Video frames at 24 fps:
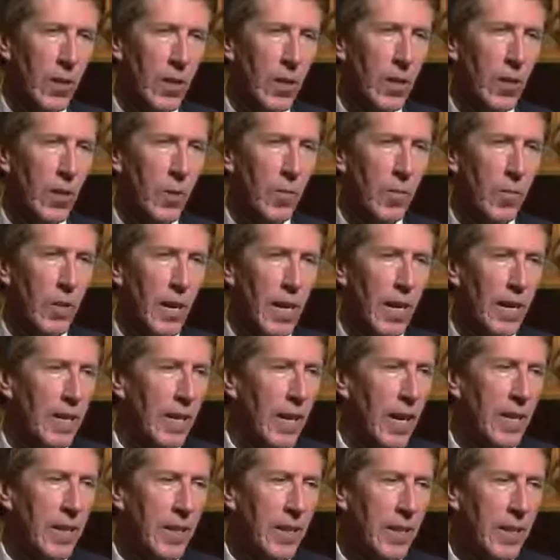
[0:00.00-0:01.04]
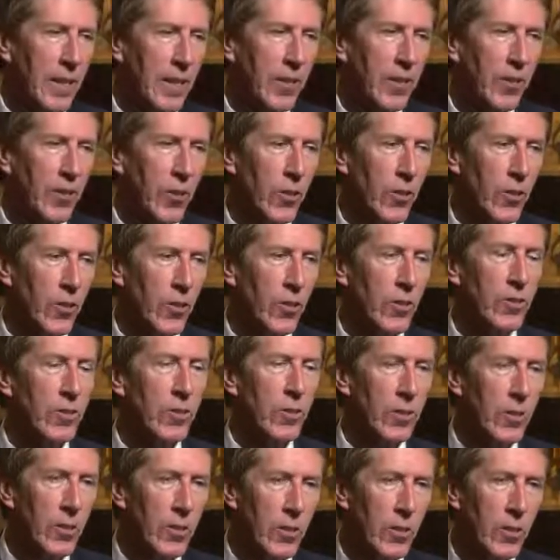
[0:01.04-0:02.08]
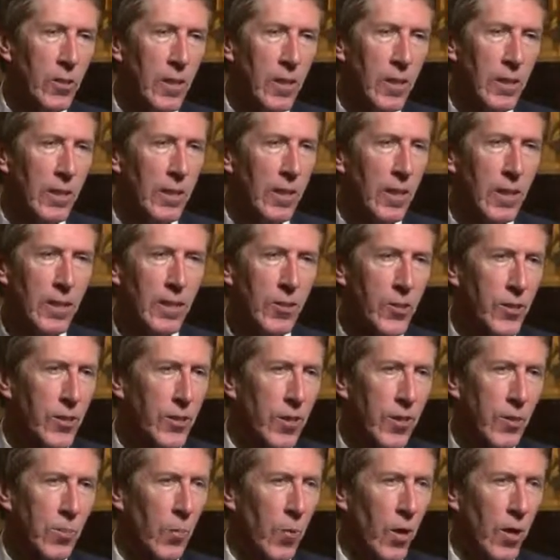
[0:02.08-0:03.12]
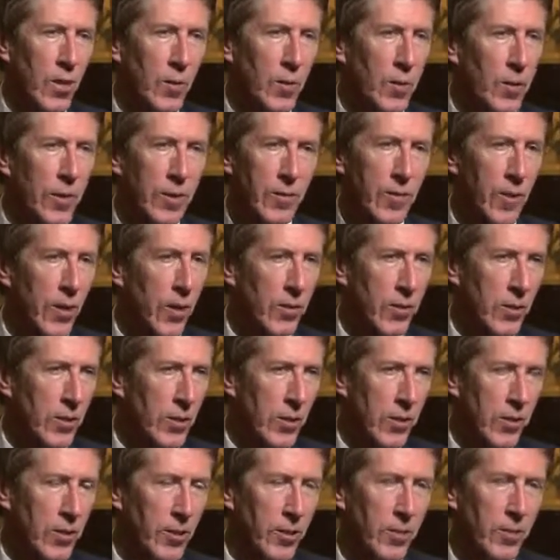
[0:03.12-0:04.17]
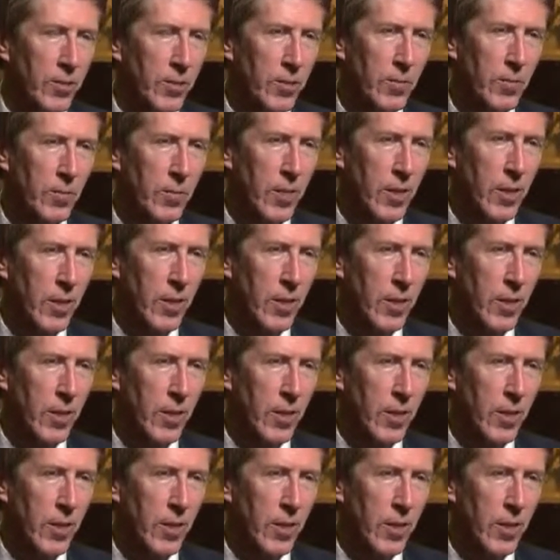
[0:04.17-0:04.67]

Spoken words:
And I give her her due in that she didn't want to be involved in our system.